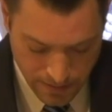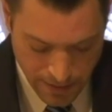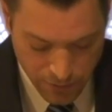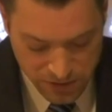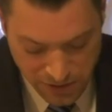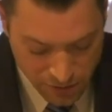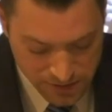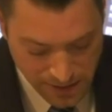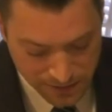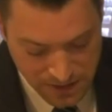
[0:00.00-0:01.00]
They were so
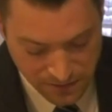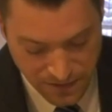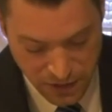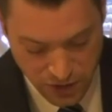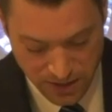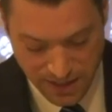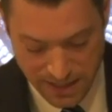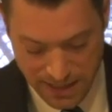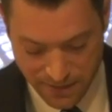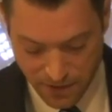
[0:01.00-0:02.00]
self sufficient
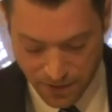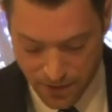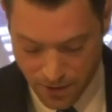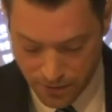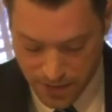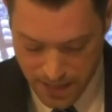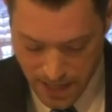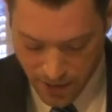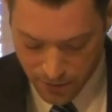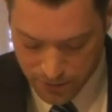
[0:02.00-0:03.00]
that even though they
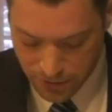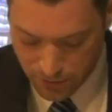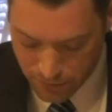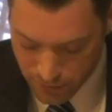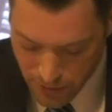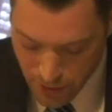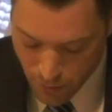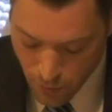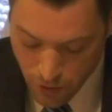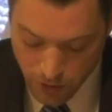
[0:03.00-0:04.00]
held to the
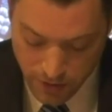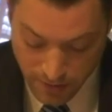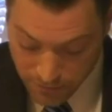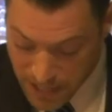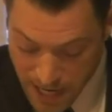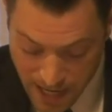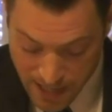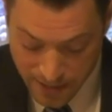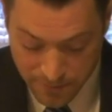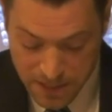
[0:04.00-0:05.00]
Word of
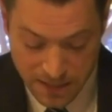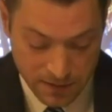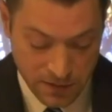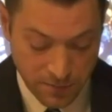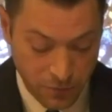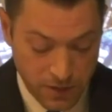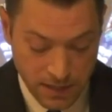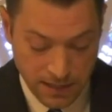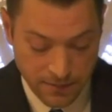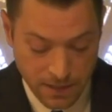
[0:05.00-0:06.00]
God being
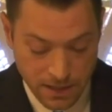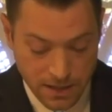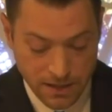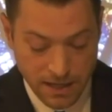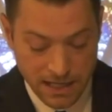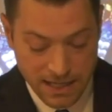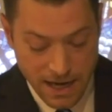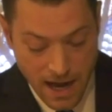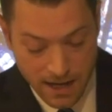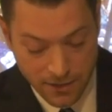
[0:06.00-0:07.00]
supreme, they
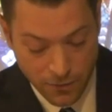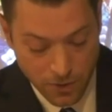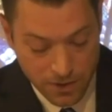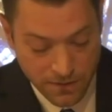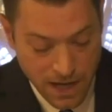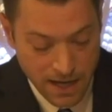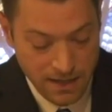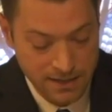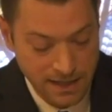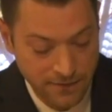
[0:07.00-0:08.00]
denied the Word of
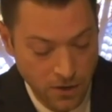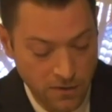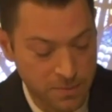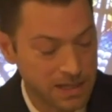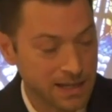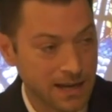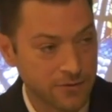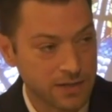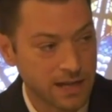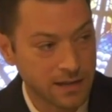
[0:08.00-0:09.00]
God's involvement in
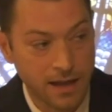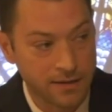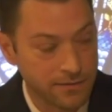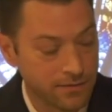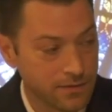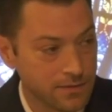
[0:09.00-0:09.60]
everyday life.